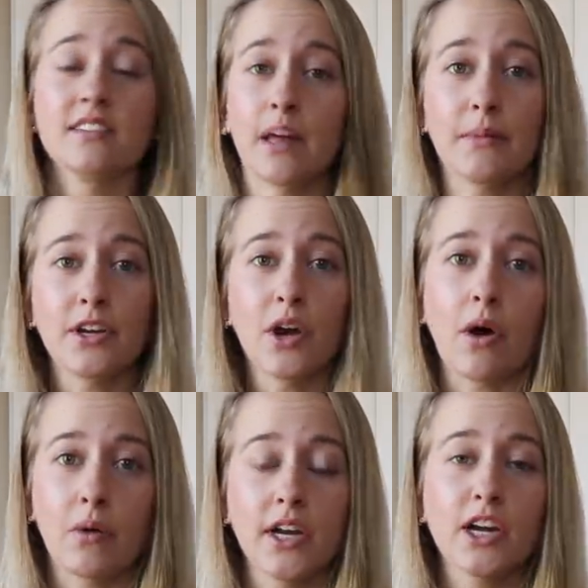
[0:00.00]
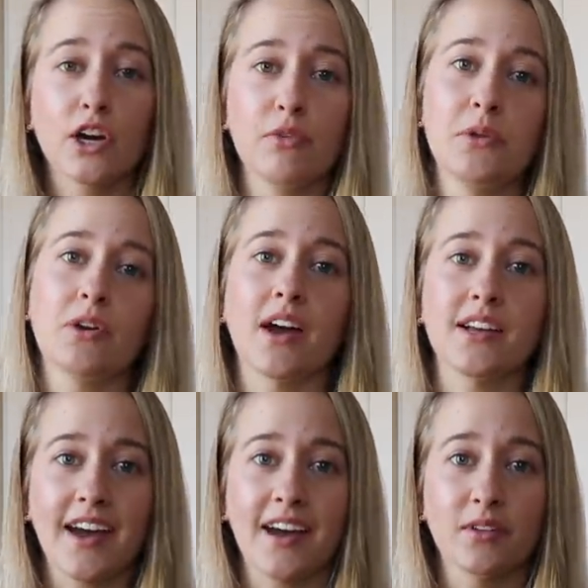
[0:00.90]
Let me know. I want to hear from you
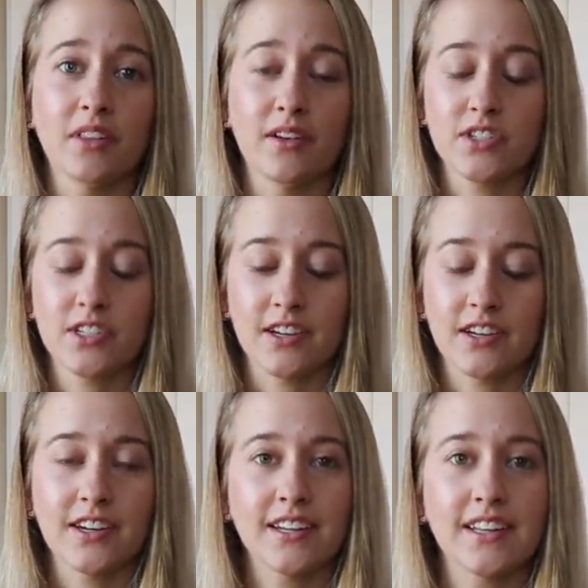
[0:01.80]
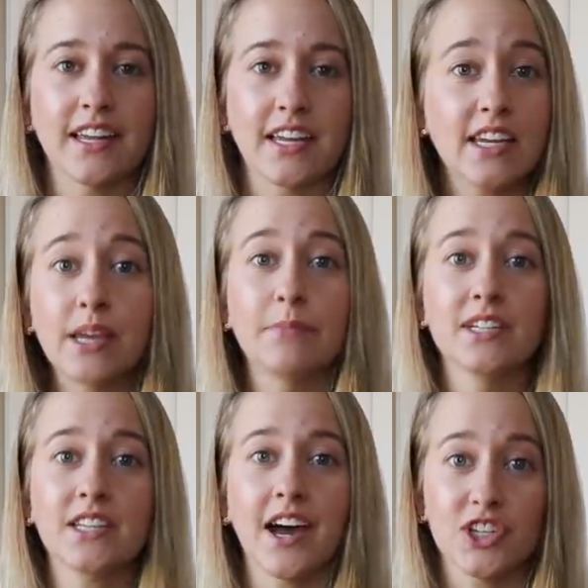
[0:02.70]
guys. I would love to like keep
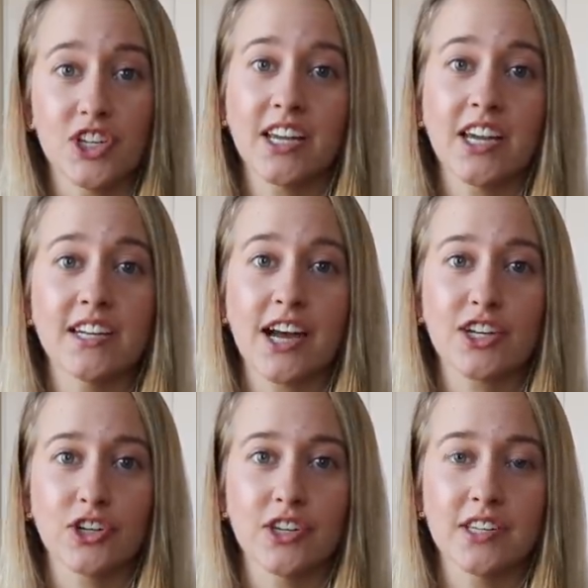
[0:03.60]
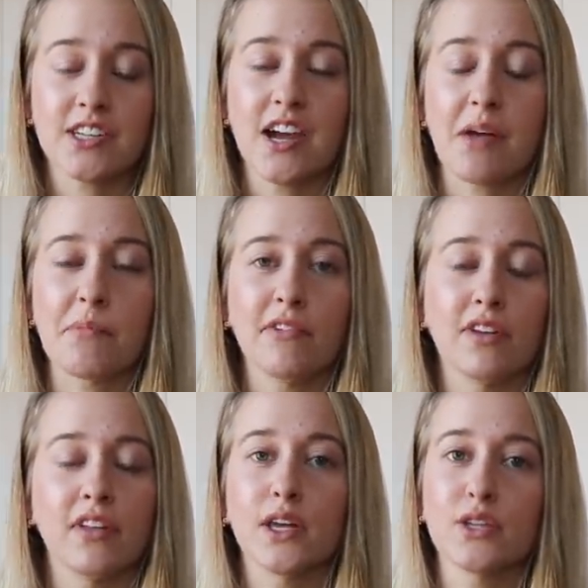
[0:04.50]
in touch and connect during this time. I
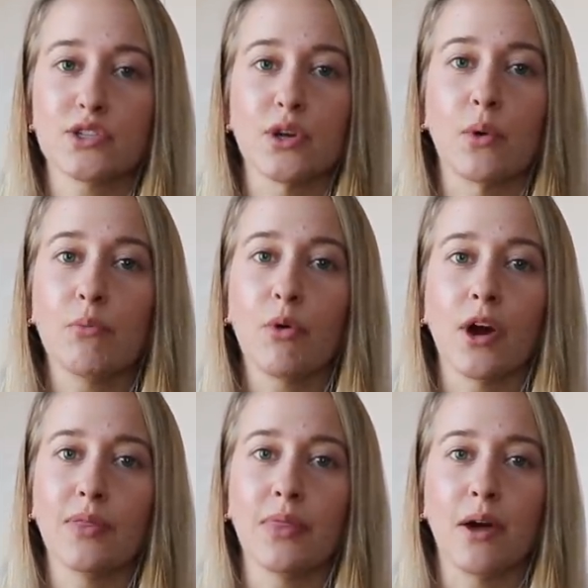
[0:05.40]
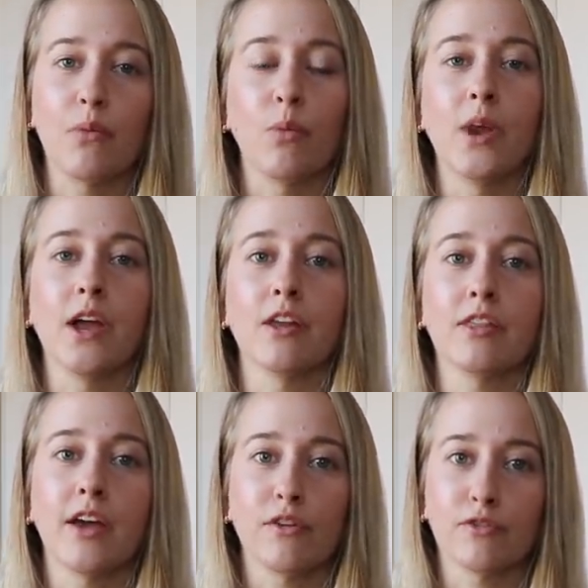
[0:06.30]
feel like it's so important that we are
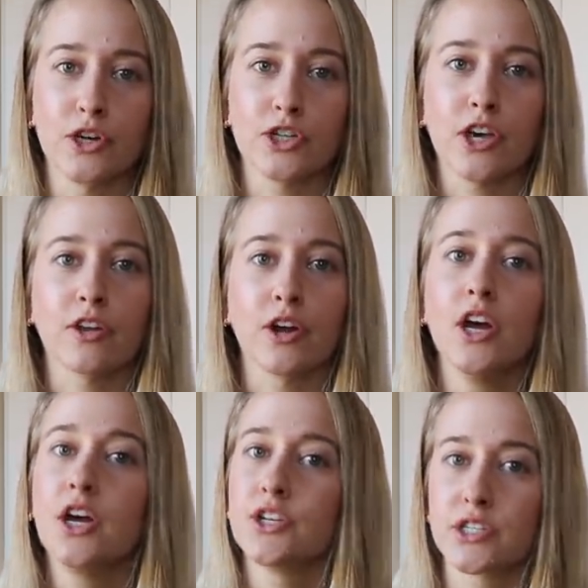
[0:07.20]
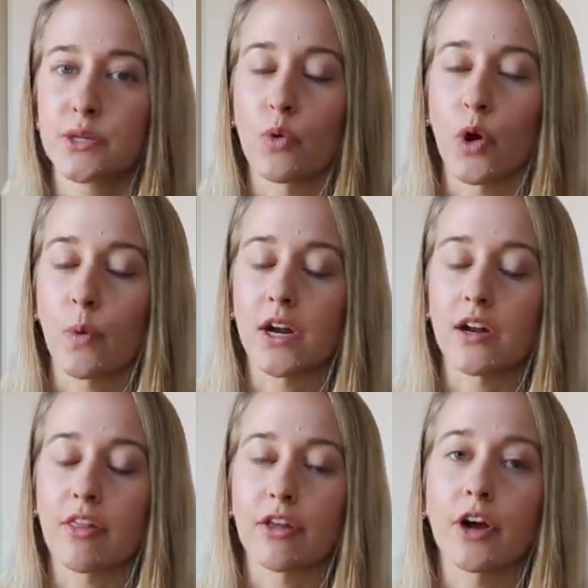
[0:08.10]
there for each other to support one
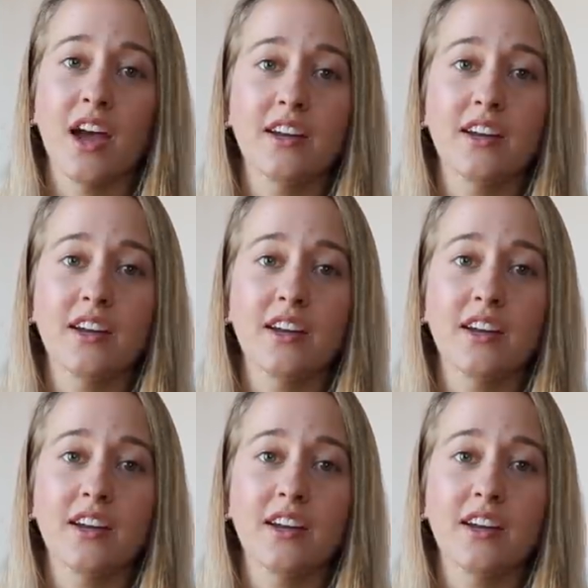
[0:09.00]
another.